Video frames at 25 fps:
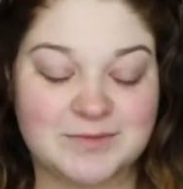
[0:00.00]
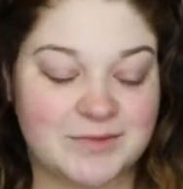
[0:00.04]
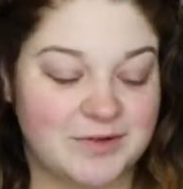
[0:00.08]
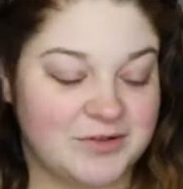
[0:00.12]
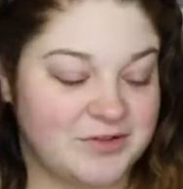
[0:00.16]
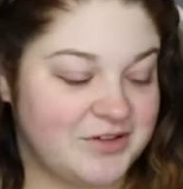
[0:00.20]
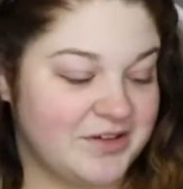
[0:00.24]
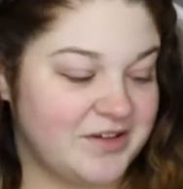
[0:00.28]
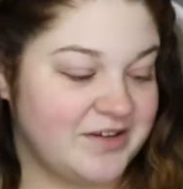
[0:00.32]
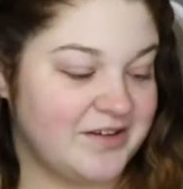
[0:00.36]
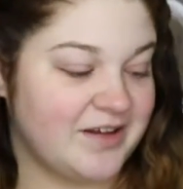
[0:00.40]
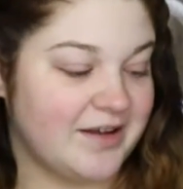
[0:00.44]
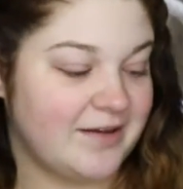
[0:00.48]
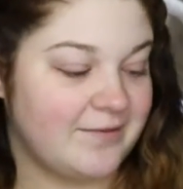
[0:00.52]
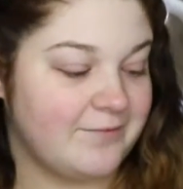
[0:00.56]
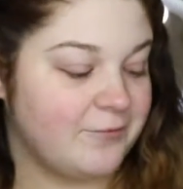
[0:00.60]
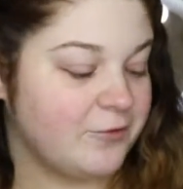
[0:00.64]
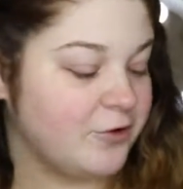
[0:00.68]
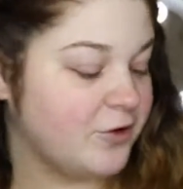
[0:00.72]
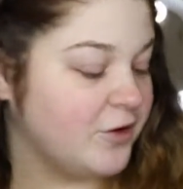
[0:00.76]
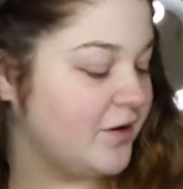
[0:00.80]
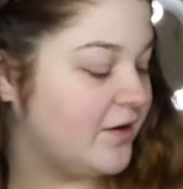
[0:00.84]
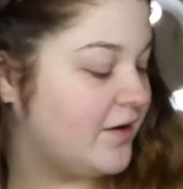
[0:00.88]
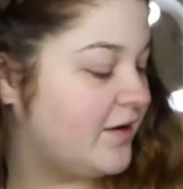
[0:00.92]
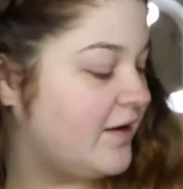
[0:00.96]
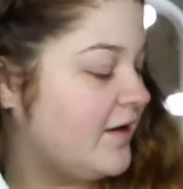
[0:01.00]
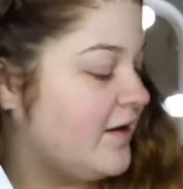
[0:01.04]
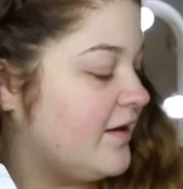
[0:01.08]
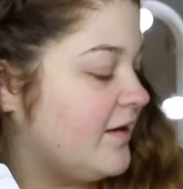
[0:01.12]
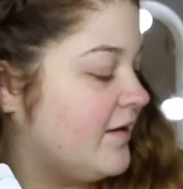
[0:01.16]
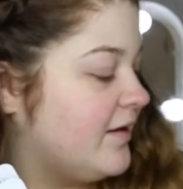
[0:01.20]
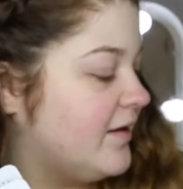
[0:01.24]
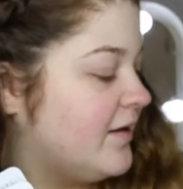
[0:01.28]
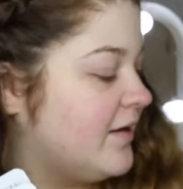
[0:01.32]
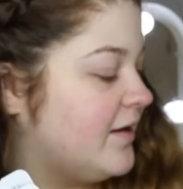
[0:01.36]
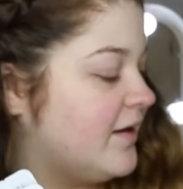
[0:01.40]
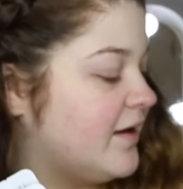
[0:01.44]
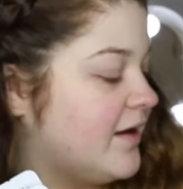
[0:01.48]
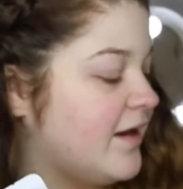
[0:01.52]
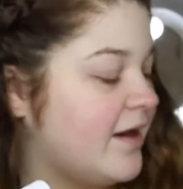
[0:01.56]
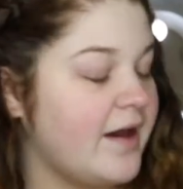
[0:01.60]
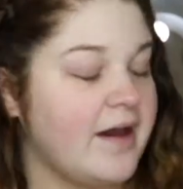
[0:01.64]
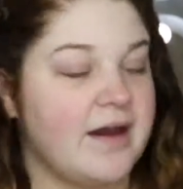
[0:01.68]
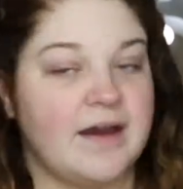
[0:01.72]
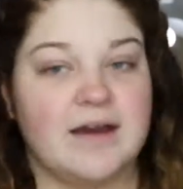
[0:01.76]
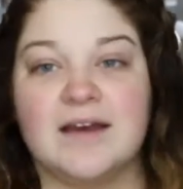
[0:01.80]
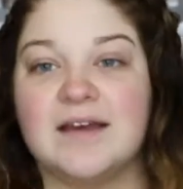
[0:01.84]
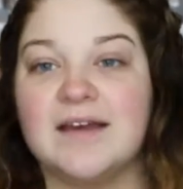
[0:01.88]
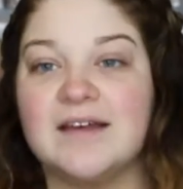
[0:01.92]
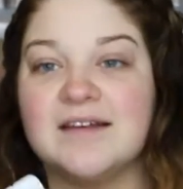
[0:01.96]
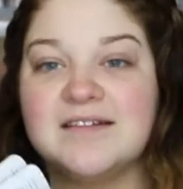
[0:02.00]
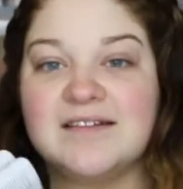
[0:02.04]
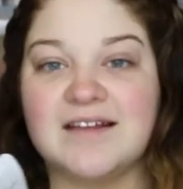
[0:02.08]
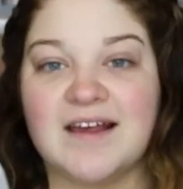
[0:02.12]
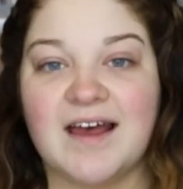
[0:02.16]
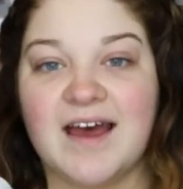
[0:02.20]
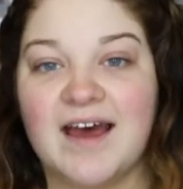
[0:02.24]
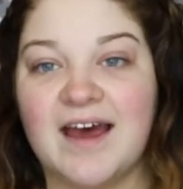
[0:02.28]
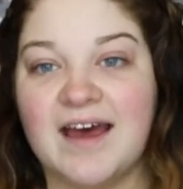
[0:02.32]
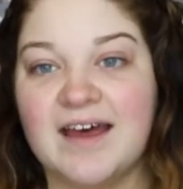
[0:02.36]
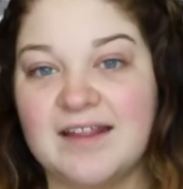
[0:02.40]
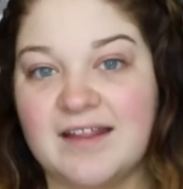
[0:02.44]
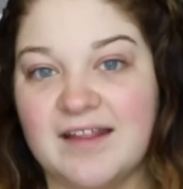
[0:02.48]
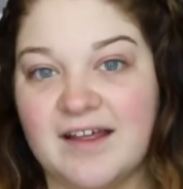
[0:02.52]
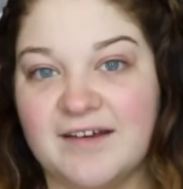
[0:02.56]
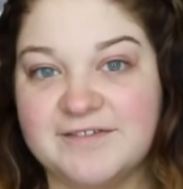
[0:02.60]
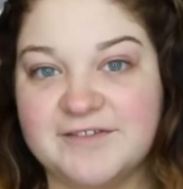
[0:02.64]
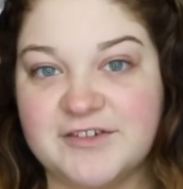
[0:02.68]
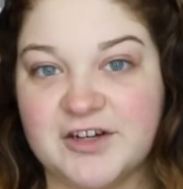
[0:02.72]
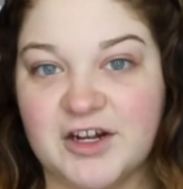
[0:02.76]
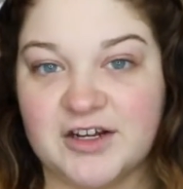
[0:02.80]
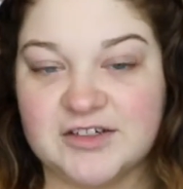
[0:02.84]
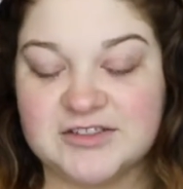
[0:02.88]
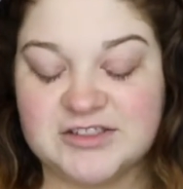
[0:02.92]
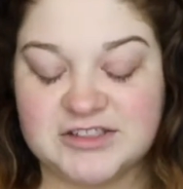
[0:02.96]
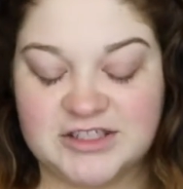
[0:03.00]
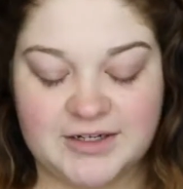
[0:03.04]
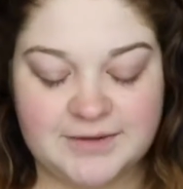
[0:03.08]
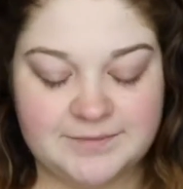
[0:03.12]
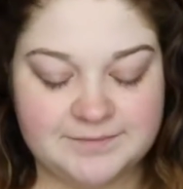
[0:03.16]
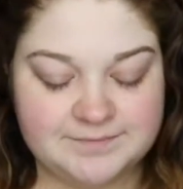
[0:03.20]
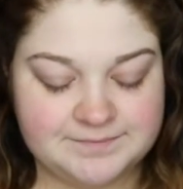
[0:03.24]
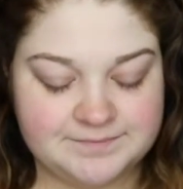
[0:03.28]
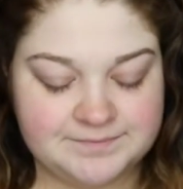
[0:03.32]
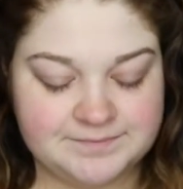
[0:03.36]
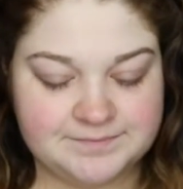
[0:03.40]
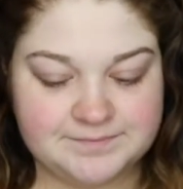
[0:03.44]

most excited for because I love Tatcha.